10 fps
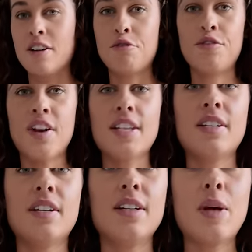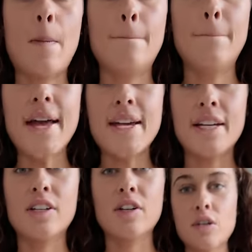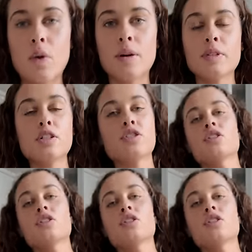feta bake. So what I'm gonna